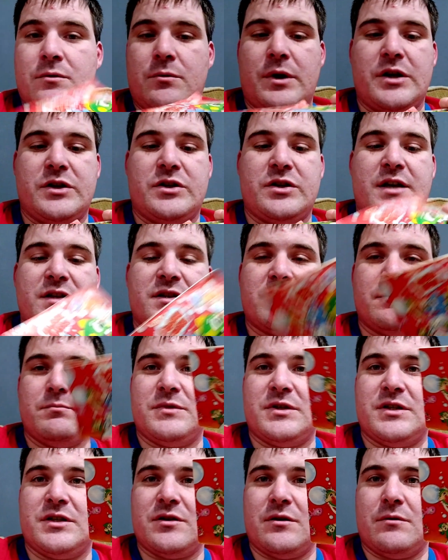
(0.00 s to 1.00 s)
which has
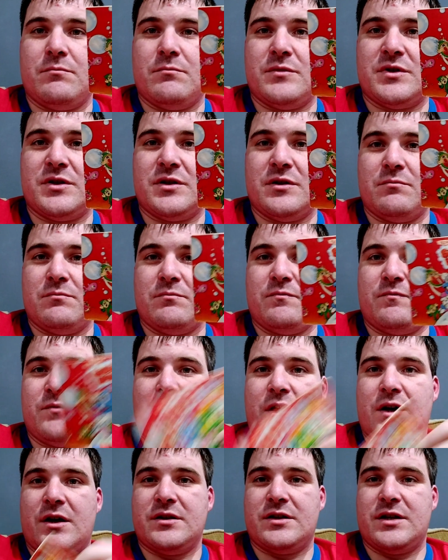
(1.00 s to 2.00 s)
some
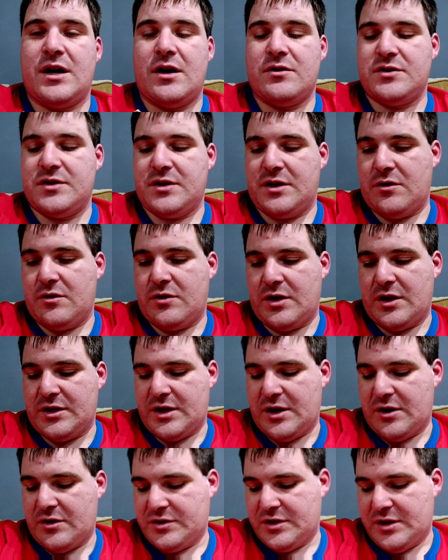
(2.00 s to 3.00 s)
tears in it, or not
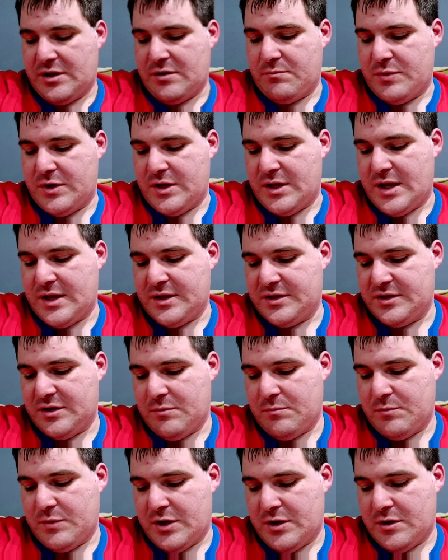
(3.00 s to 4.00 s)
tears in it, but it has
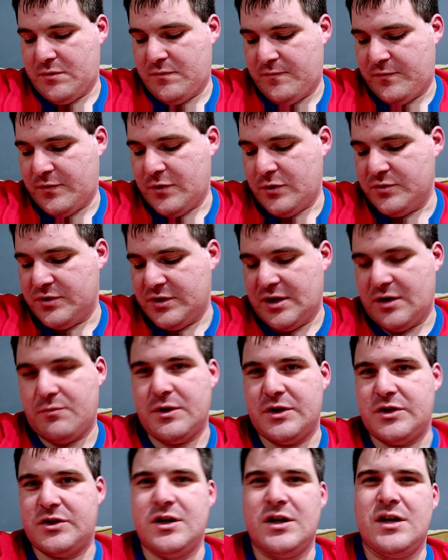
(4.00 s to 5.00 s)
some folds in it,
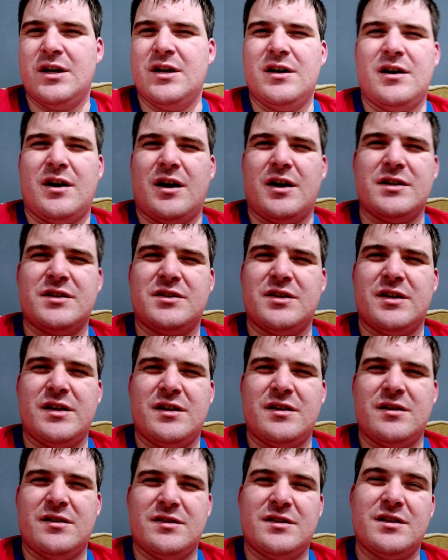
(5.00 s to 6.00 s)
which
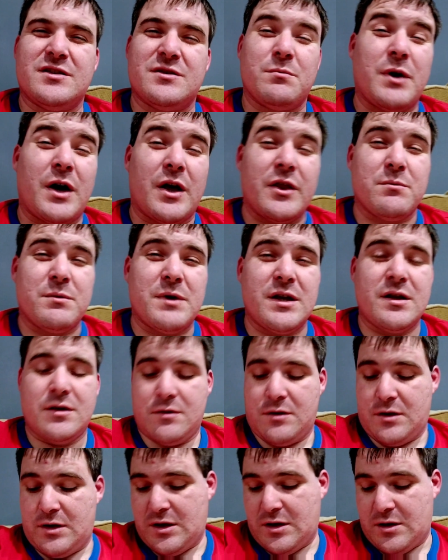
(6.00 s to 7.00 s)
honestly doesn't bother me.
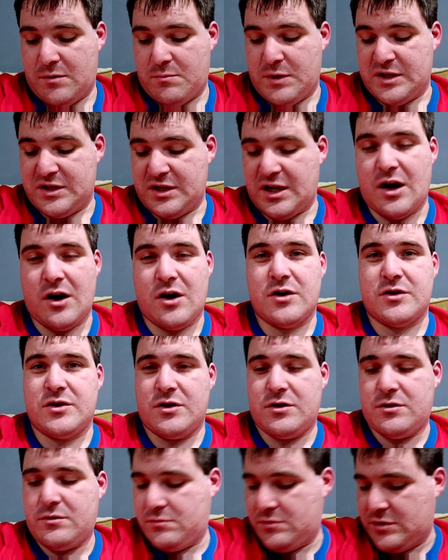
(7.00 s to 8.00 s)
It's
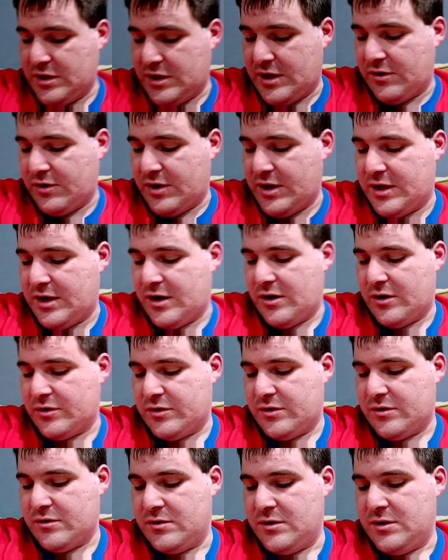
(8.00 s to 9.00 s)
character, and I like
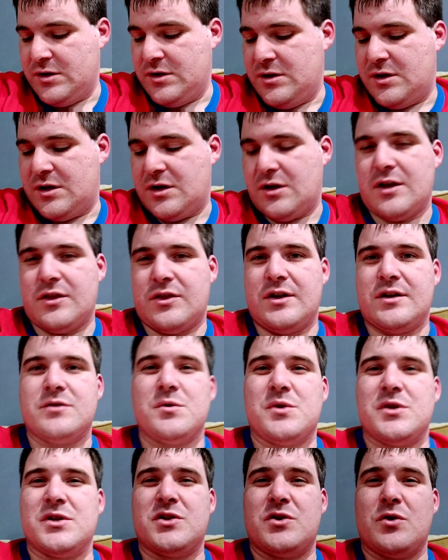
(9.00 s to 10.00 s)
character. I like things
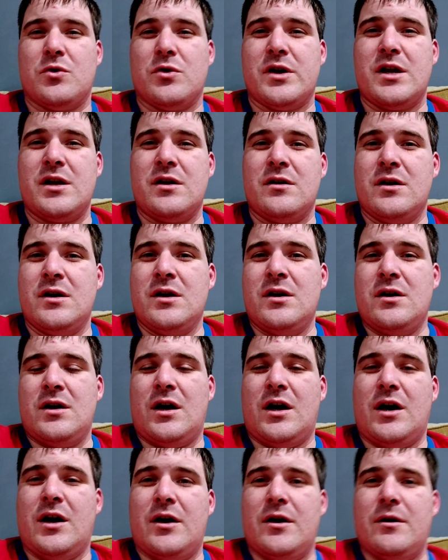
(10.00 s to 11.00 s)
with a story.
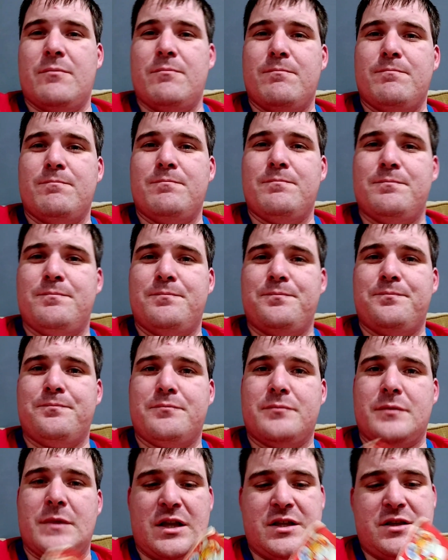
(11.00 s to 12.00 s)
And
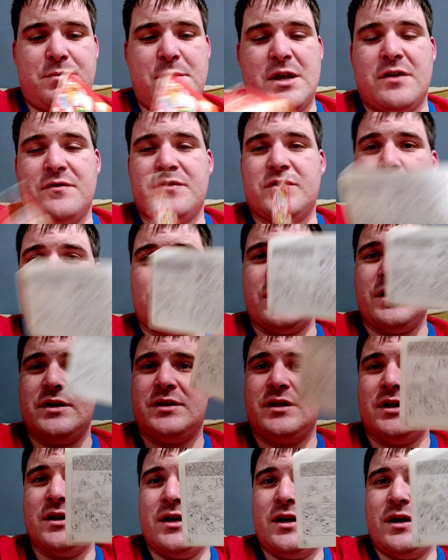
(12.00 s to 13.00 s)
speaking of
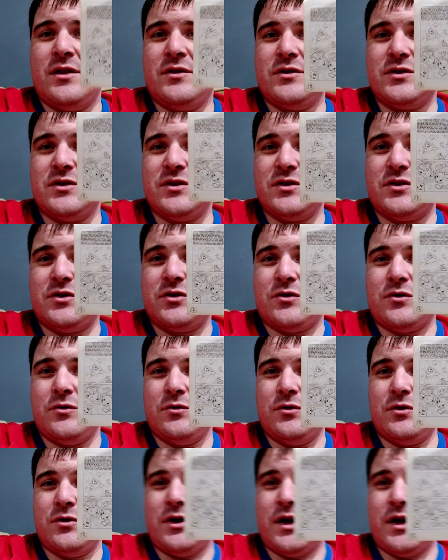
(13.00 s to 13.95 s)
stories, there's this cool little